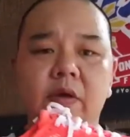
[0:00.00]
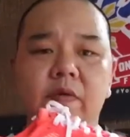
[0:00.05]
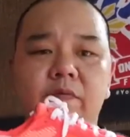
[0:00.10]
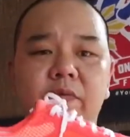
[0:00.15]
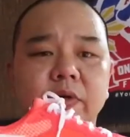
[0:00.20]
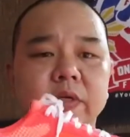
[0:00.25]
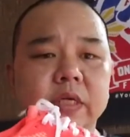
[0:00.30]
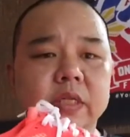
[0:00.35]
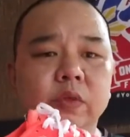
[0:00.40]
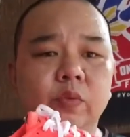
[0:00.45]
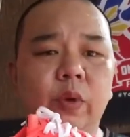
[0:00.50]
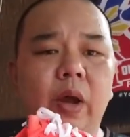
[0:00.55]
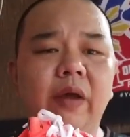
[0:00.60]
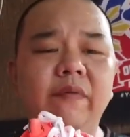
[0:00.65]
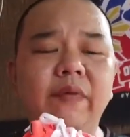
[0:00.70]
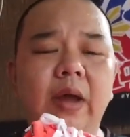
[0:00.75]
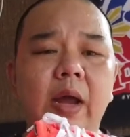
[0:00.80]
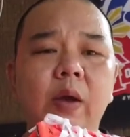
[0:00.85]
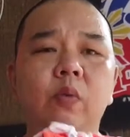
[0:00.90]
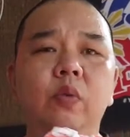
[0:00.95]
for the
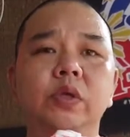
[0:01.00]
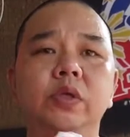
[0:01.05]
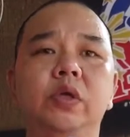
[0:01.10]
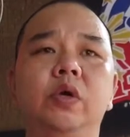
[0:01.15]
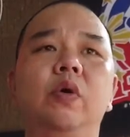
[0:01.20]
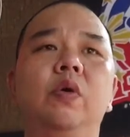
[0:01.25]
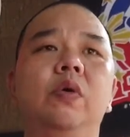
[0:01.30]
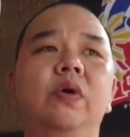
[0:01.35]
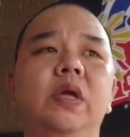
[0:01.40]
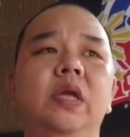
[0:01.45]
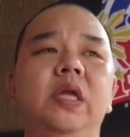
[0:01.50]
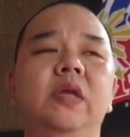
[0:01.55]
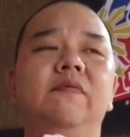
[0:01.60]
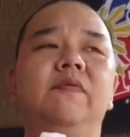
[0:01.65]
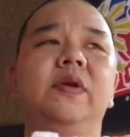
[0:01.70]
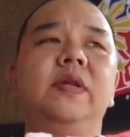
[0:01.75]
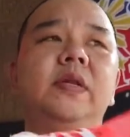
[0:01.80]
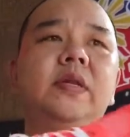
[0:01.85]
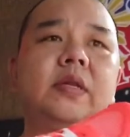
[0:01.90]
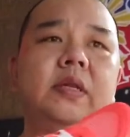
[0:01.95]
12, I would go
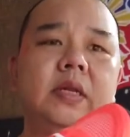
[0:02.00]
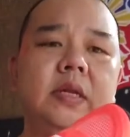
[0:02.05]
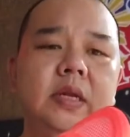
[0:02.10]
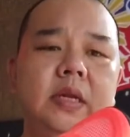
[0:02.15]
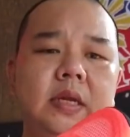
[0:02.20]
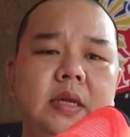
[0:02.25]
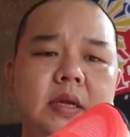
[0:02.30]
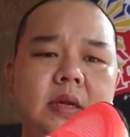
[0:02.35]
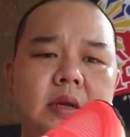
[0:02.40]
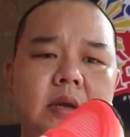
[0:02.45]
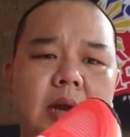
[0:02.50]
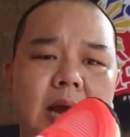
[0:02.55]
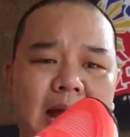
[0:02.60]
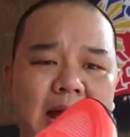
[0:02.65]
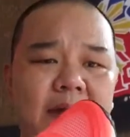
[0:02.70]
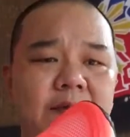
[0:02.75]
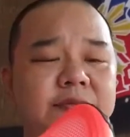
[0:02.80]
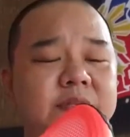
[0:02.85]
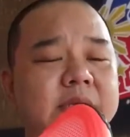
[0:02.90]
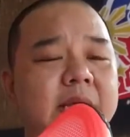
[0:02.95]
even
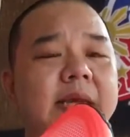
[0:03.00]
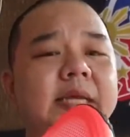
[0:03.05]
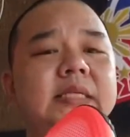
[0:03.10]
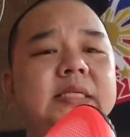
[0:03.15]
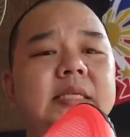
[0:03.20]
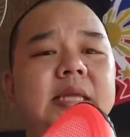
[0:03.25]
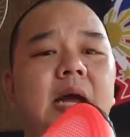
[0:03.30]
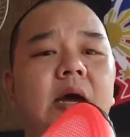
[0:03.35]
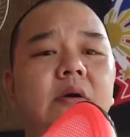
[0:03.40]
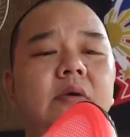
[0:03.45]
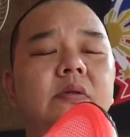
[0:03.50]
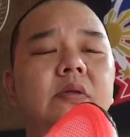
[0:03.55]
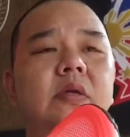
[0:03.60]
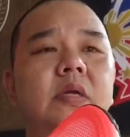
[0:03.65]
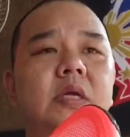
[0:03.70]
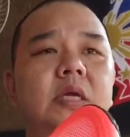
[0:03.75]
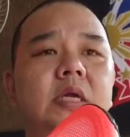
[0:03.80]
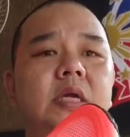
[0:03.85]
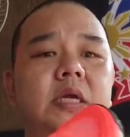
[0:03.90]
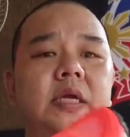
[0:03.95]
half size down.
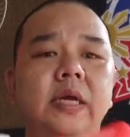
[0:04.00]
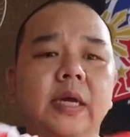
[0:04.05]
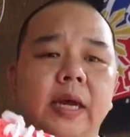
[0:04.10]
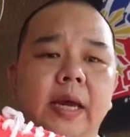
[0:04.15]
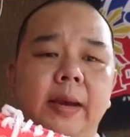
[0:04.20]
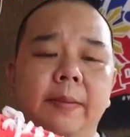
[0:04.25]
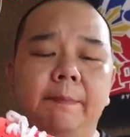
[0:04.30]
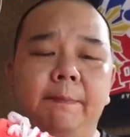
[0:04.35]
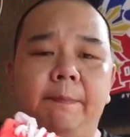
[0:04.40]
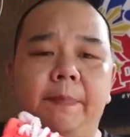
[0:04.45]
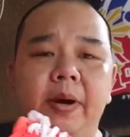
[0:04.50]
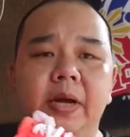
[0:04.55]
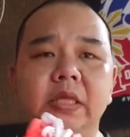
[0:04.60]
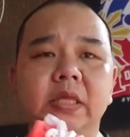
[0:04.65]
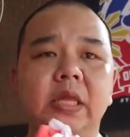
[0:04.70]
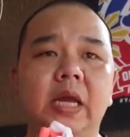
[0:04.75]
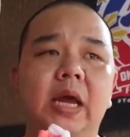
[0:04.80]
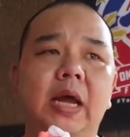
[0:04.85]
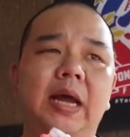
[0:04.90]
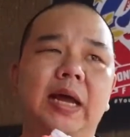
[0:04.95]
But
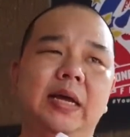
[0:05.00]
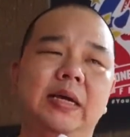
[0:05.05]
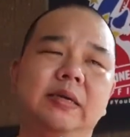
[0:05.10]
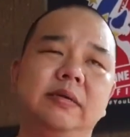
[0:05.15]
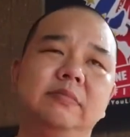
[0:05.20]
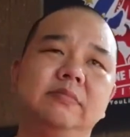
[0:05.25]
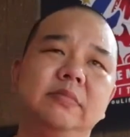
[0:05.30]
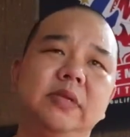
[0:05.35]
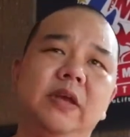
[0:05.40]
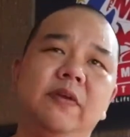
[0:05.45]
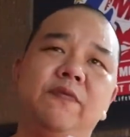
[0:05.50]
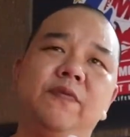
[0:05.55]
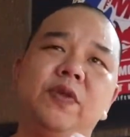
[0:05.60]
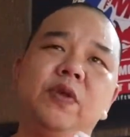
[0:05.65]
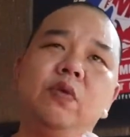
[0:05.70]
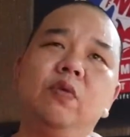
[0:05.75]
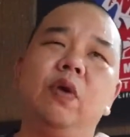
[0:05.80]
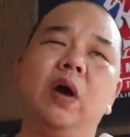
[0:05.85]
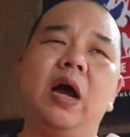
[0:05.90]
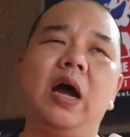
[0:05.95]
if
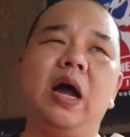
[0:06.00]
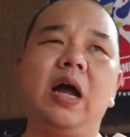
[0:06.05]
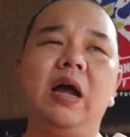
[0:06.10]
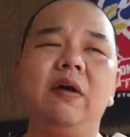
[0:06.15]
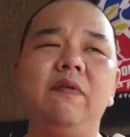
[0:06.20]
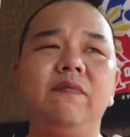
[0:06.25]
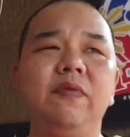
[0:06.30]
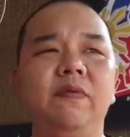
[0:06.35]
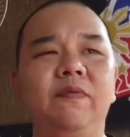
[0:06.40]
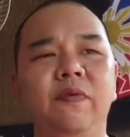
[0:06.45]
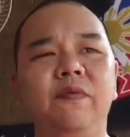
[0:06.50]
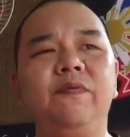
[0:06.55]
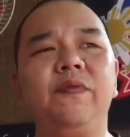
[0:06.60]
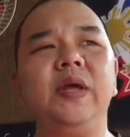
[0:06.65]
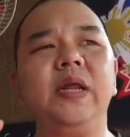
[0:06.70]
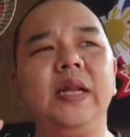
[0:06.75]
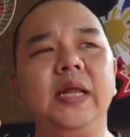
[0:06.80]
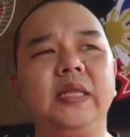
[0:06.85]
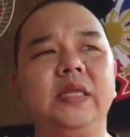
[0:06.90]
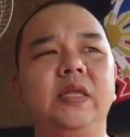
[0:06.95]
you
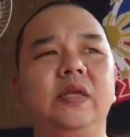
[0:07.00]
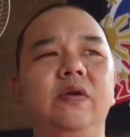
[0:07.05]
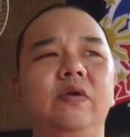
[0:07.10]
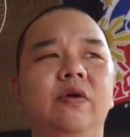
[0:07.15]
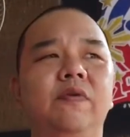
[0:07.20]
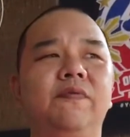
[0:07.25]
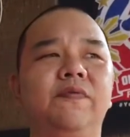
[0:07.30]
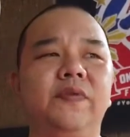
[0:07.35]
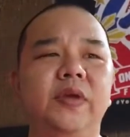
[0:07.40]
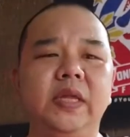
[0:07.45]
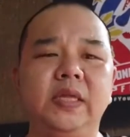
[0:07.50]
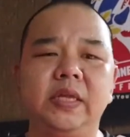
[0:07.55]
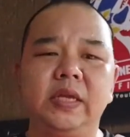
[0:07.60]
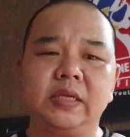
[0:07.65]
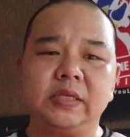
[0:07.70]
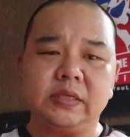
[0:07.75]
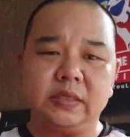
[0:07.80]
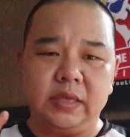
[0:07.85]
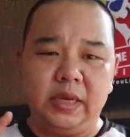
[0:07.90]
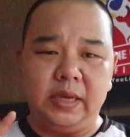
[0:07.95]
feel like your feet
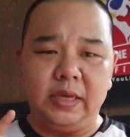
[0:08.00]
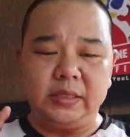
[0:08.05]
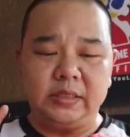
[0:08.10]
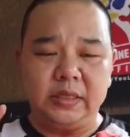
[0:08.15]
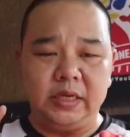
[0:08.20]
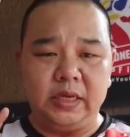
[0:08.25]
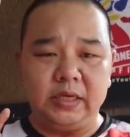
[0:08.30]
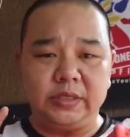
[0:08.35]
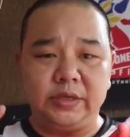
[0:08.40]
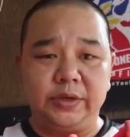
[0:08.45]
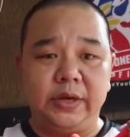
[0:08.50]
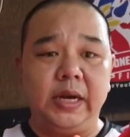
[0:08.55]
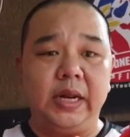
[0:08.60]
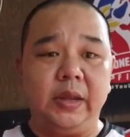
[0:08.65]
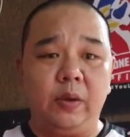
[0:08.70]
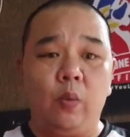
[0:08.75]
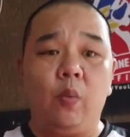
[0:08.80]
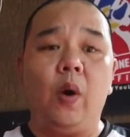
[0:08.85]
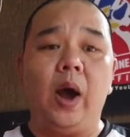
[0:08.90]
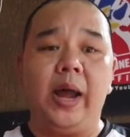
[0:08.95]
is
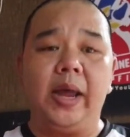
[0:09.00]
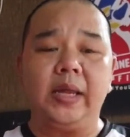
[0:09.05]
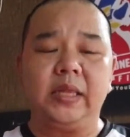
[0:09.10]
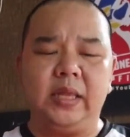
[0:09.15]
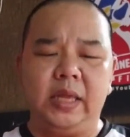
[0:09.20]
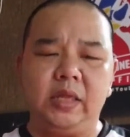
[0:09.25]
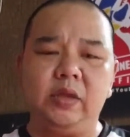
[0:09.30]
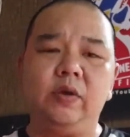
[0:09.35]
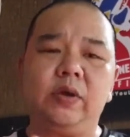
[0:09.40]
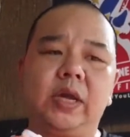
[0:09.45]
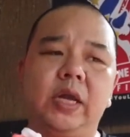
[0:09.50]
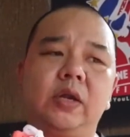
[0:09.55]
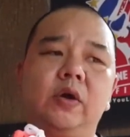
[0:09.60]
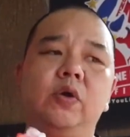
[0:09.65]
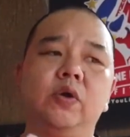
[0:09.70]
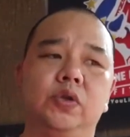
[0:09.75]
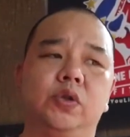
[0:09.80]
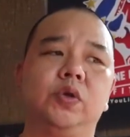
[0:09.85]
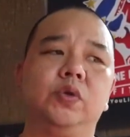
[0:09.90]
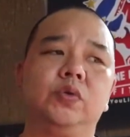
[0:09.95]
really wide, then you can
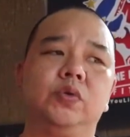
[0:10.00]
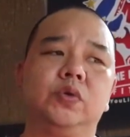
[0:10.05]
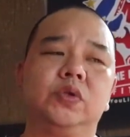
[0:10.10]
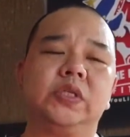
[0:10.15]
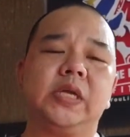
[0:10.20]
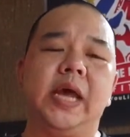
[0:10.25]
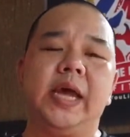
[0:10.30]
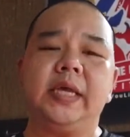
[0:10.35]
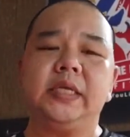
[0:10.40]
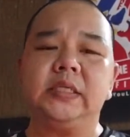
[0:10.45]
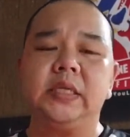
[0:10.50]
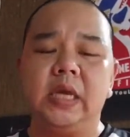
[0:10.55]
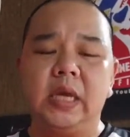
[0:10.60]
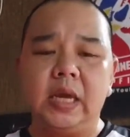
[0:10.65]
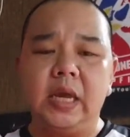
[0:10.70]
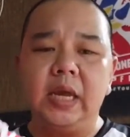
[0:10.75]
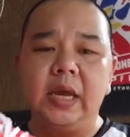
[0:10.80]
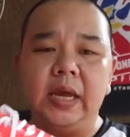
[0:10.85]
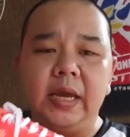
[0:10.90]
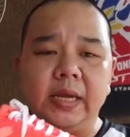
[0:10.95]
go through to size,
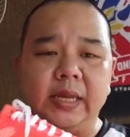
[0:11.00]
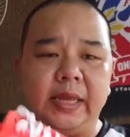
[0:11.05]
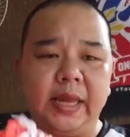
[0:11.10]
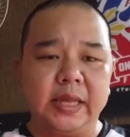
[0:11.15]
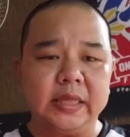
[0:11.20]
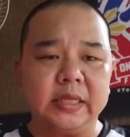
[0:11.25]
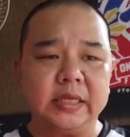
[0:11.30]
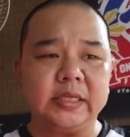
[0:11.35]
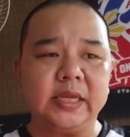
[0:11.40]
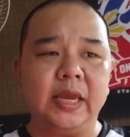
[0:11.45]
get the